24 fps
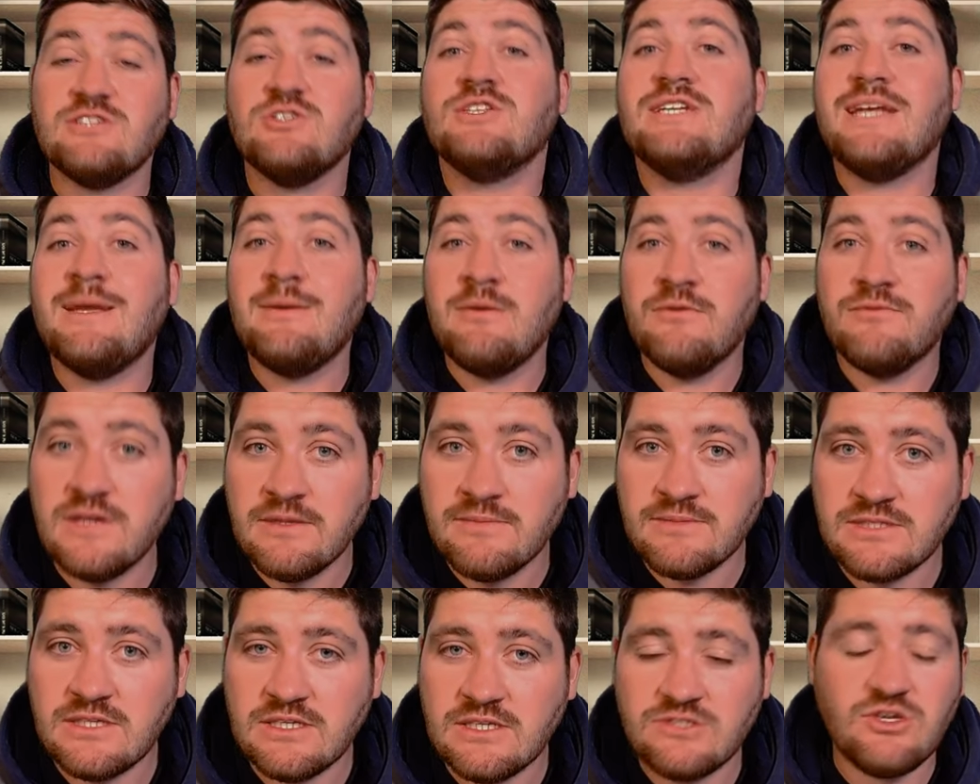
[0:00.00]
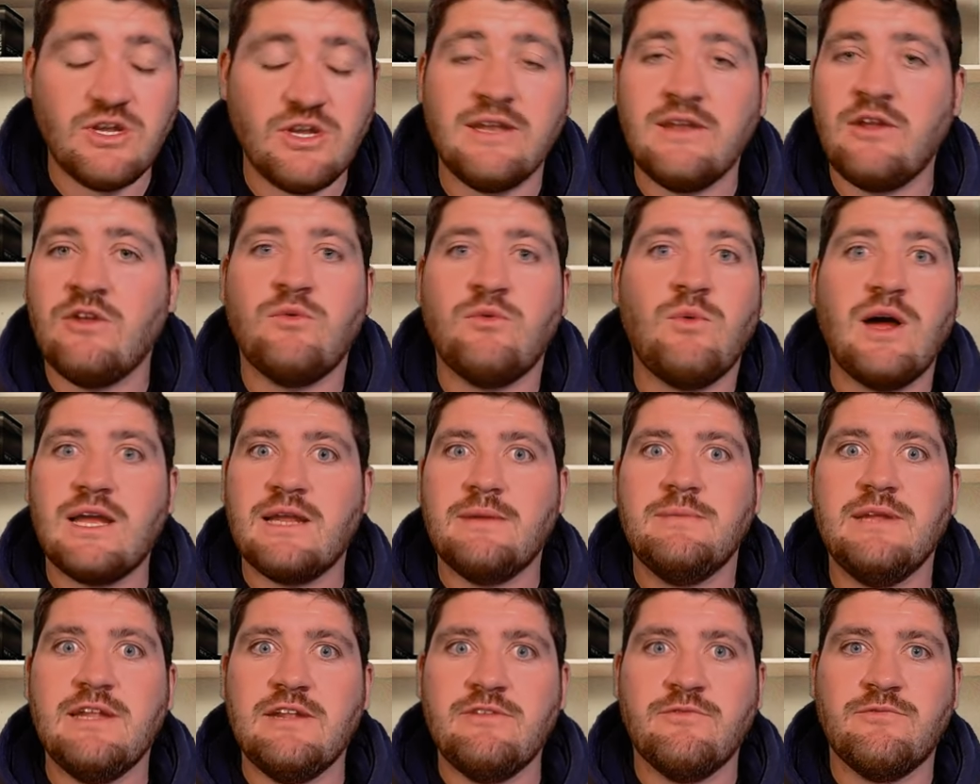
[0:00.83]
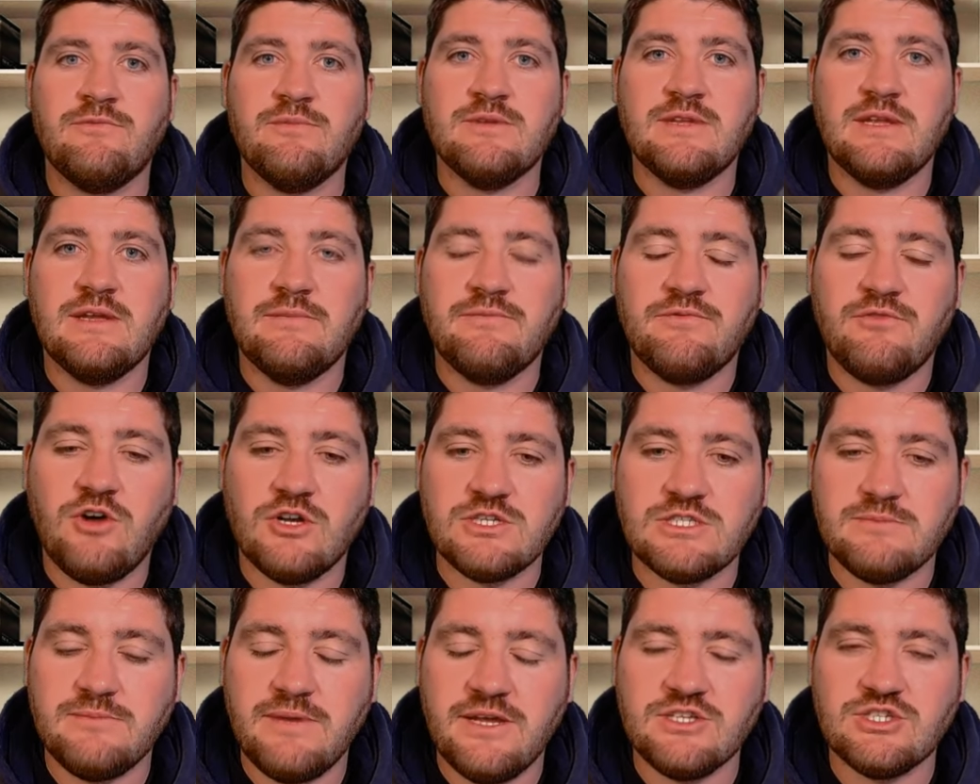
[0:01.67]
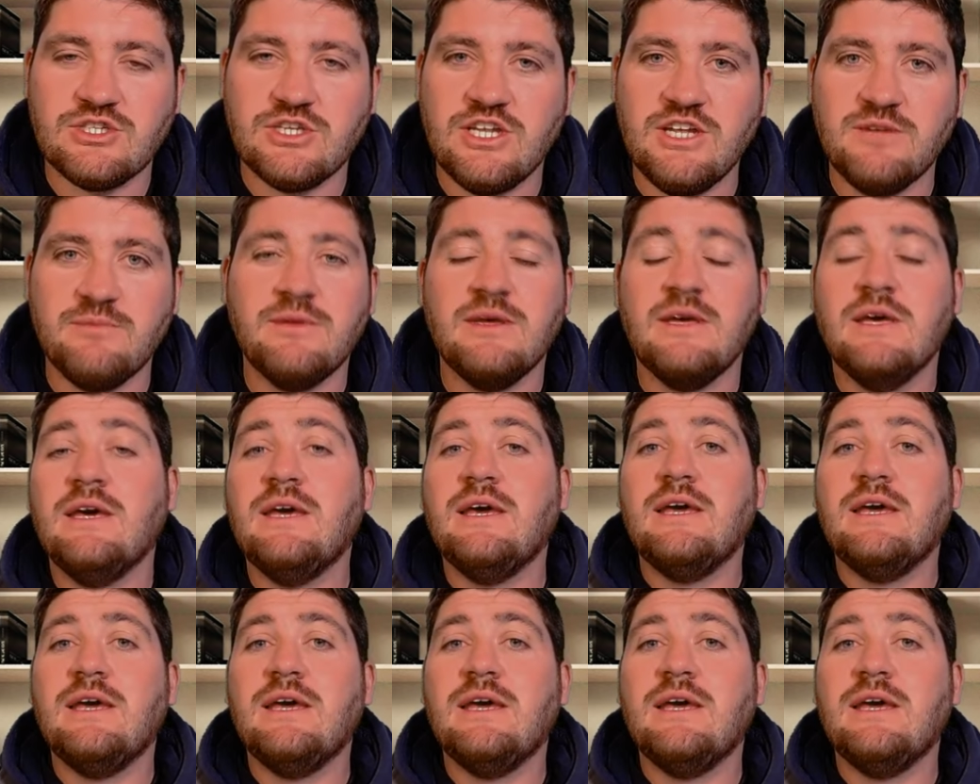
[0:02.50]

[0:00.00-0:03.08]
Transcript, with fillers: No Damian Willemse, so I don't know why I completely um, forgot to mention him.